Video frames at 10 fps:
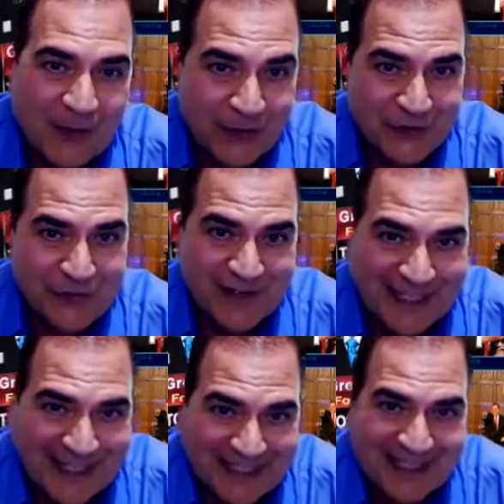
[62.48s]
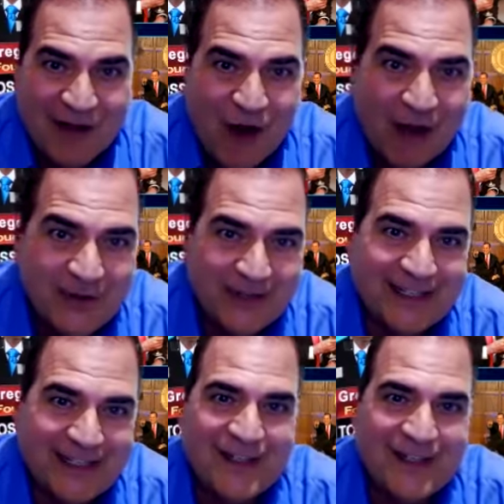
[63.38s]
Herjavec. And I said, Hey, Robert,
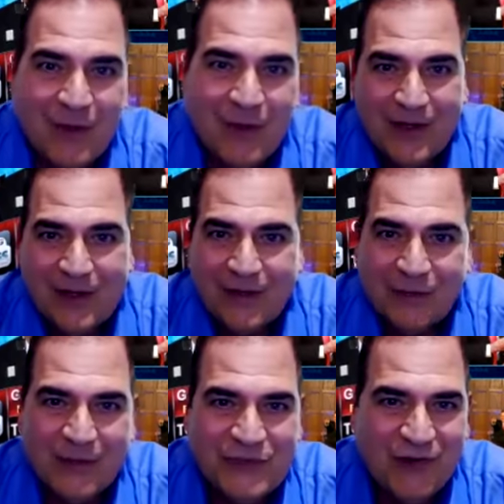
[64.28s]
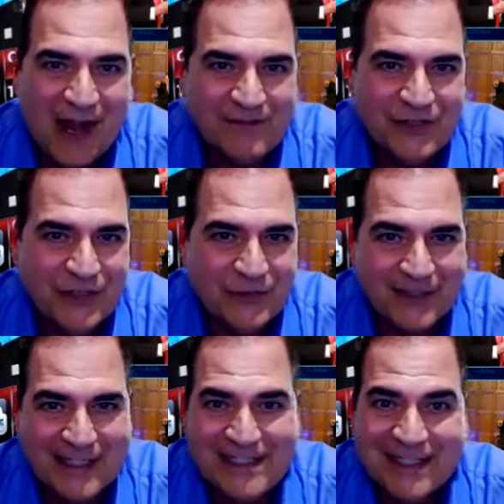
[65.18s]
you know, what drives you?
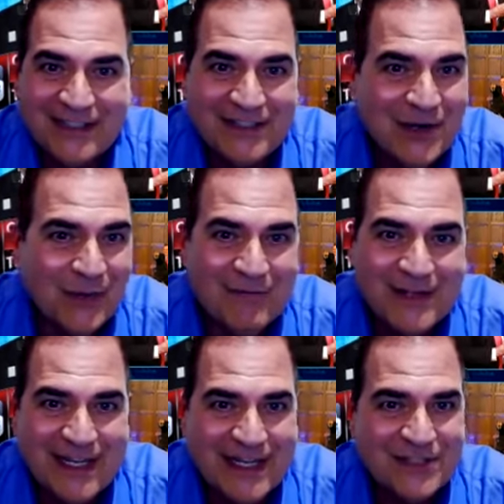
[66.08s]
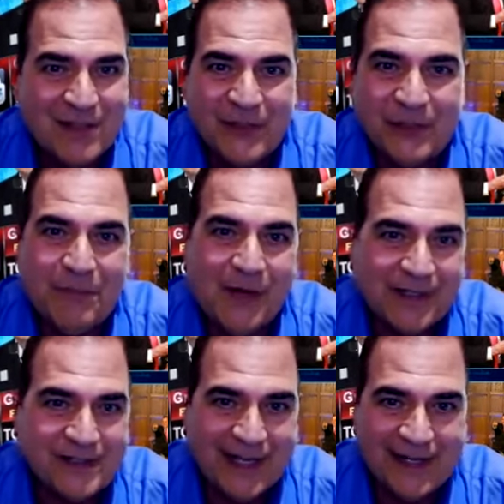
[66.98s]
And he said, You know, every day some little
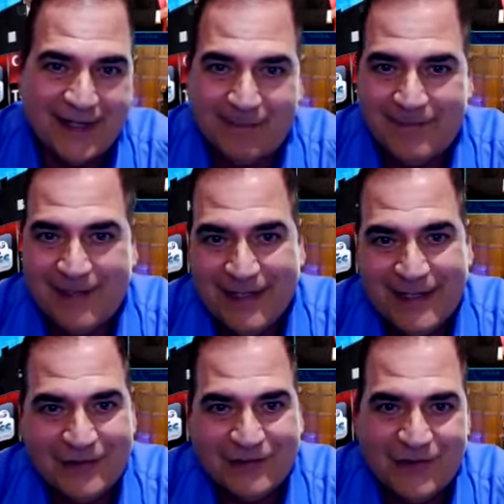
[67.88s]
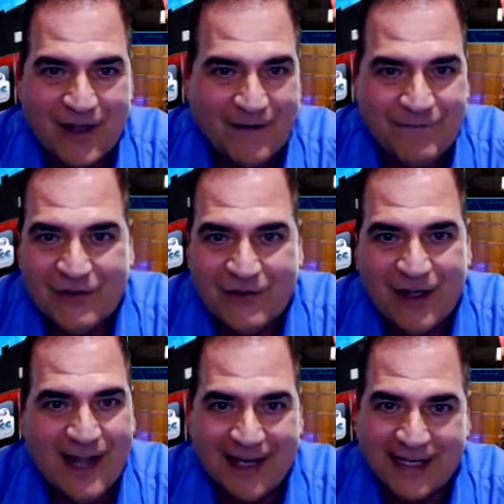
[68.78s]
punk's getting up trying to figure out
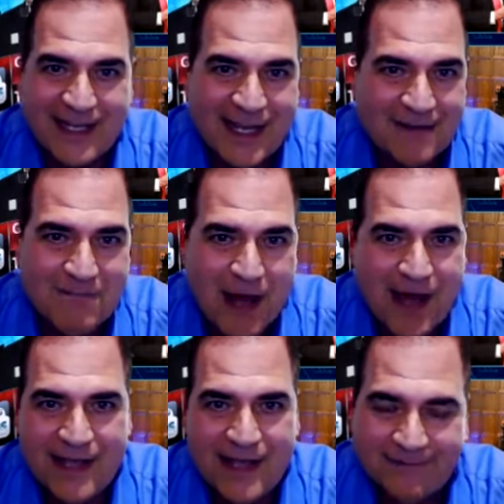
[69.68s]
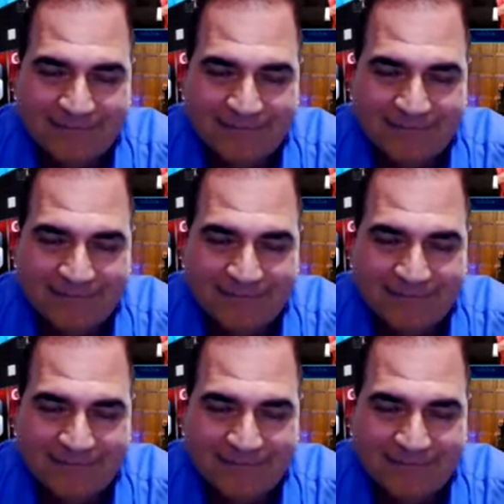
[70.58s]
how to kick my